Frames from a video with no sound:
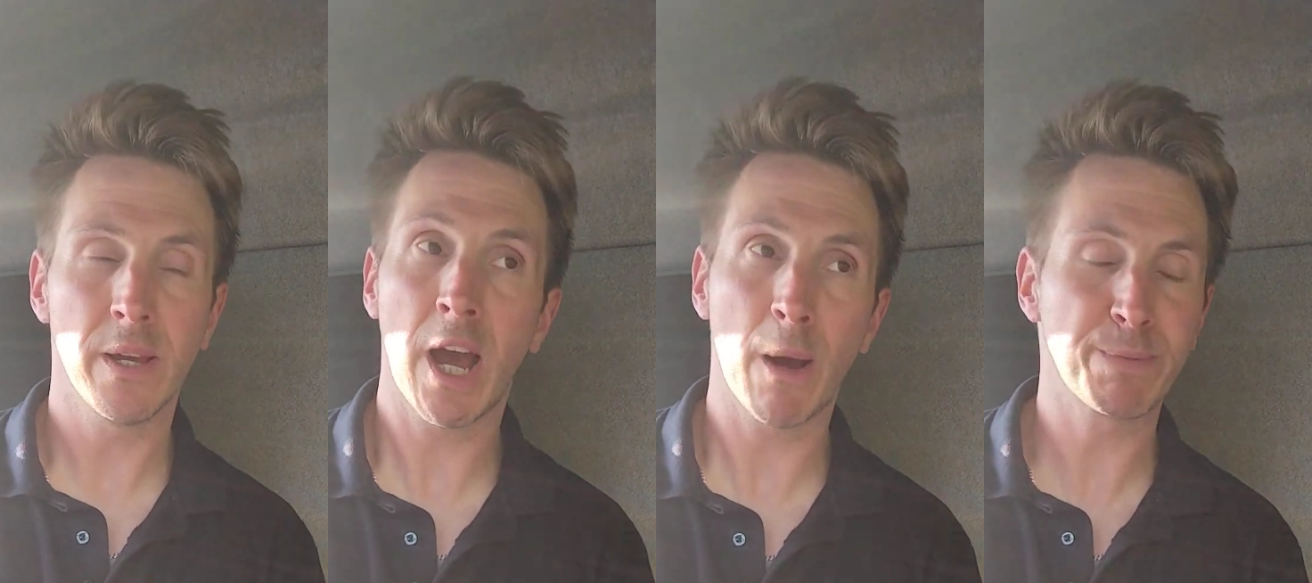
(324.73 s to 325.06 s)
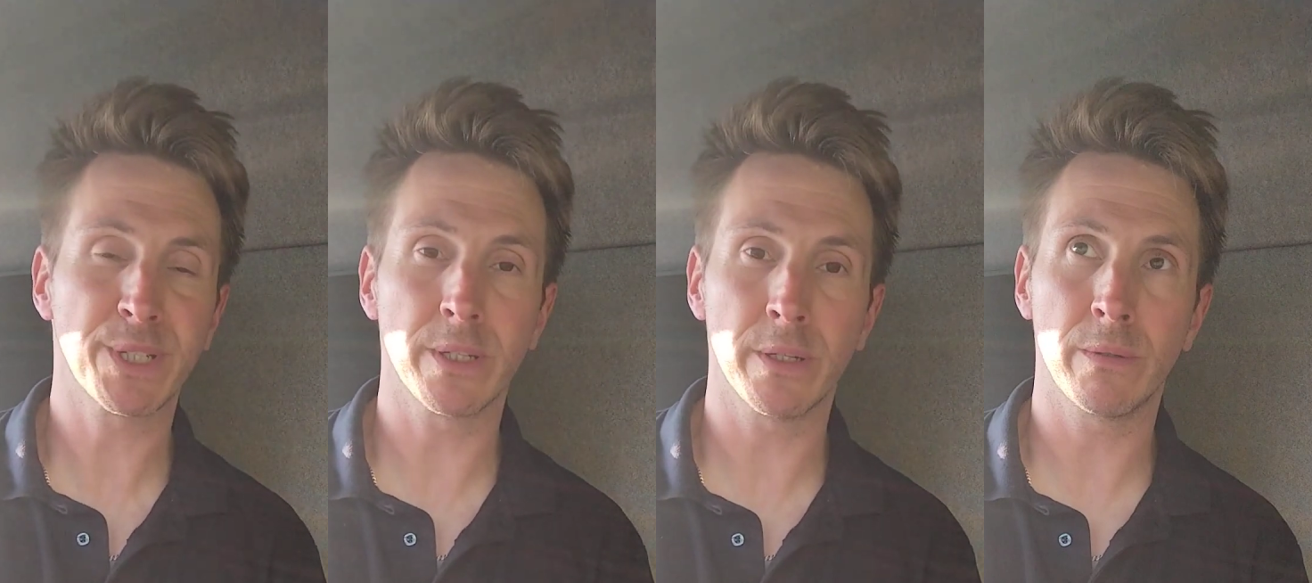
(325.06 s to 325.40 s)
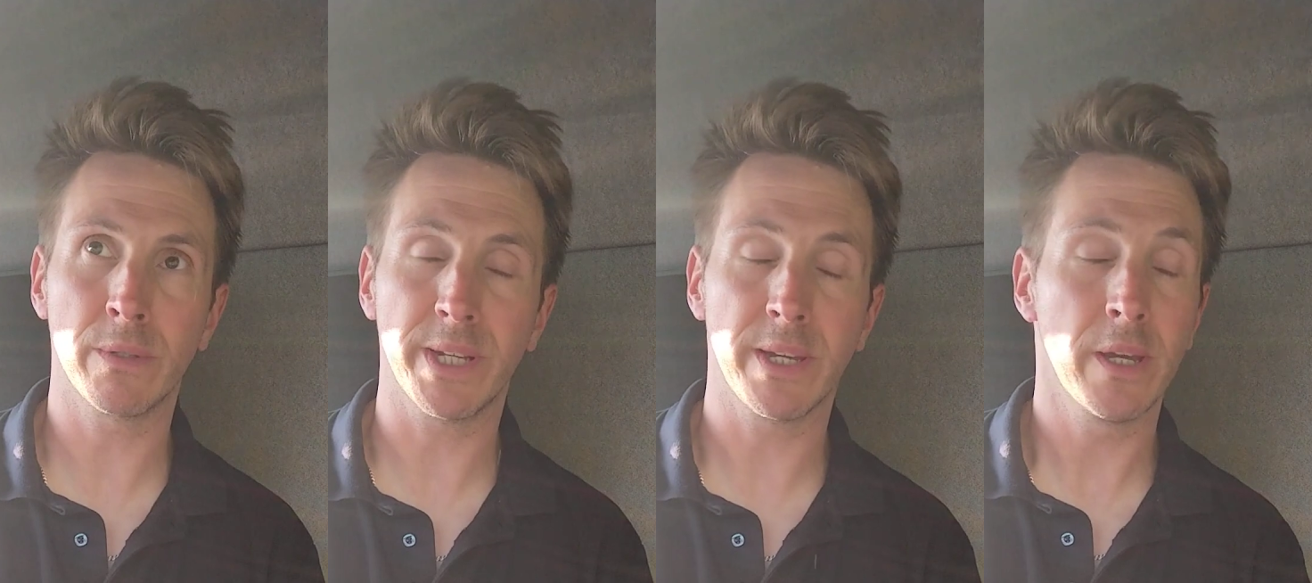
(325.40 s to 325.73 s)

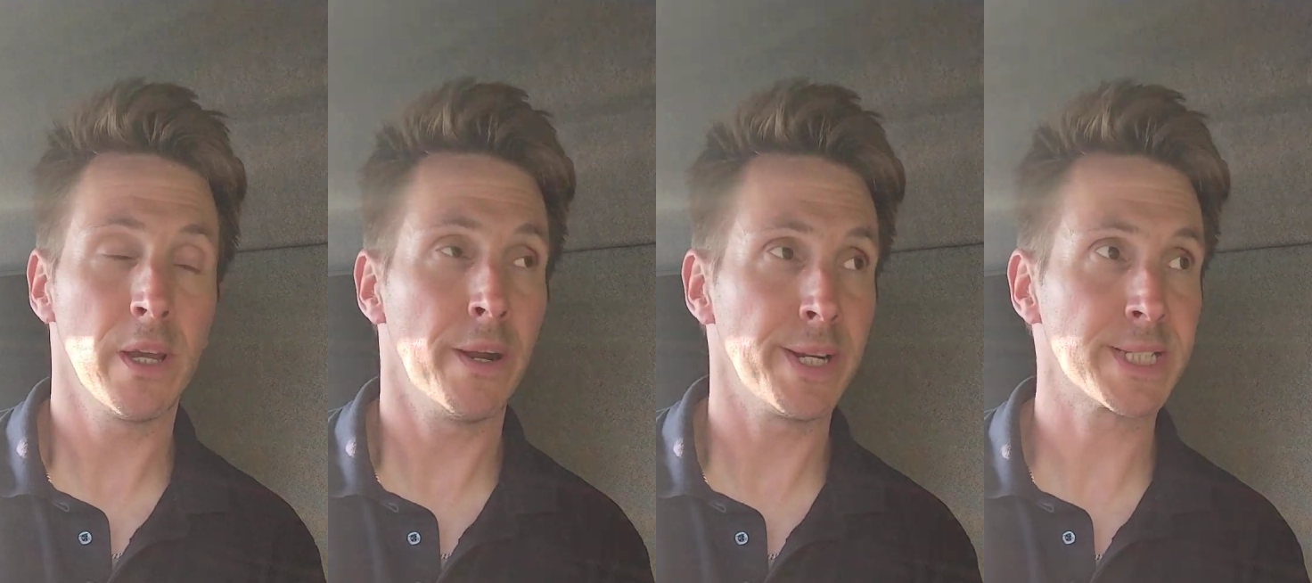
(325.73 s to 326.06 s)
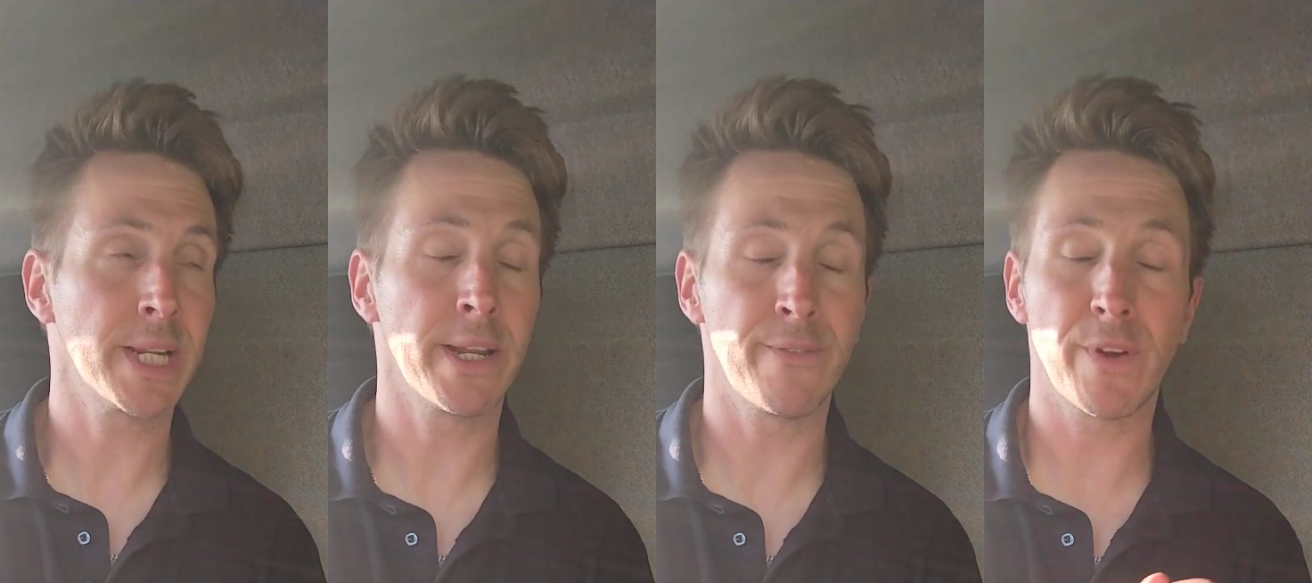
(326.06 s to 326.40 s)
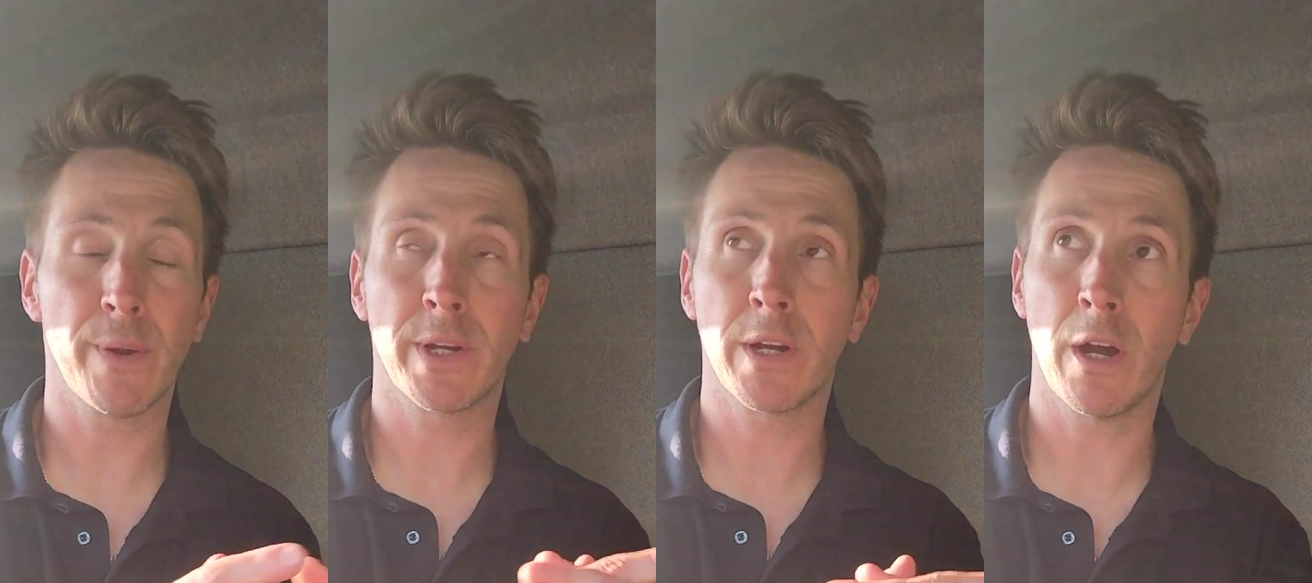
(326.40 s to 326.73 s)
absolutely. And he said it in a
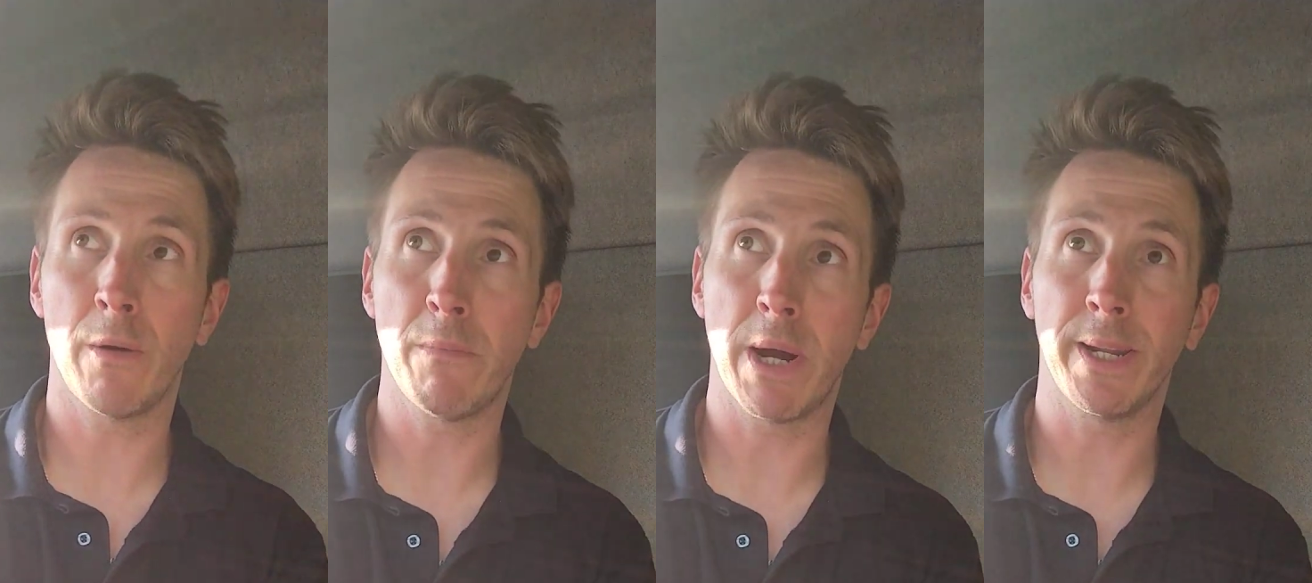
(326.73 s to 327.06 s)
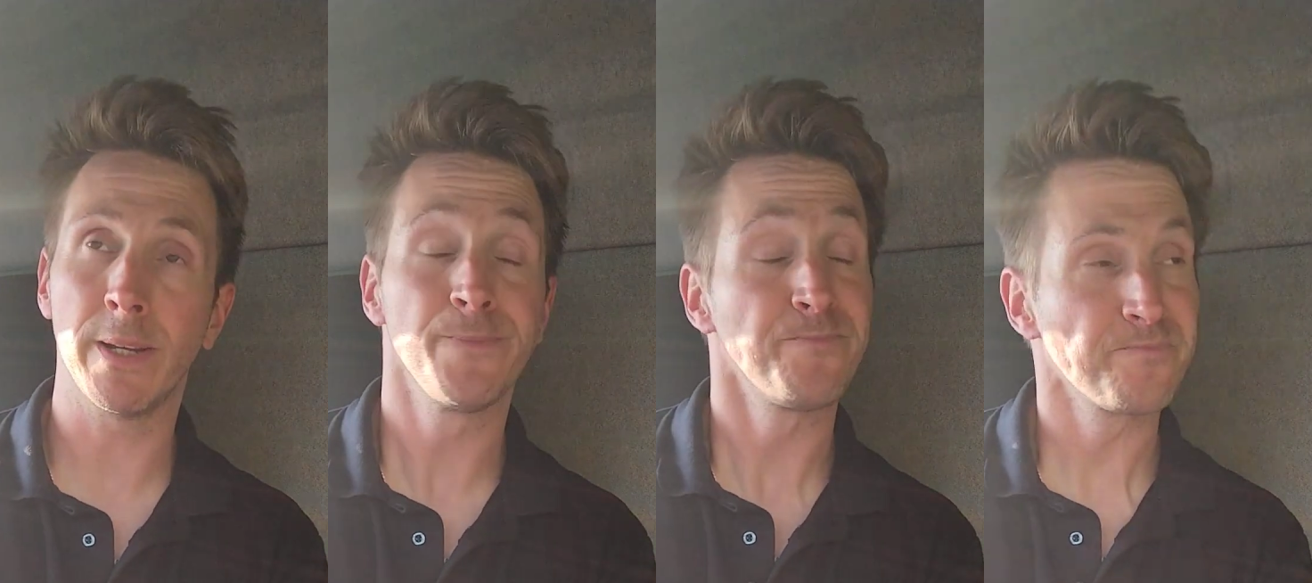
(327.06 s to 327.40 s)
very calm manner.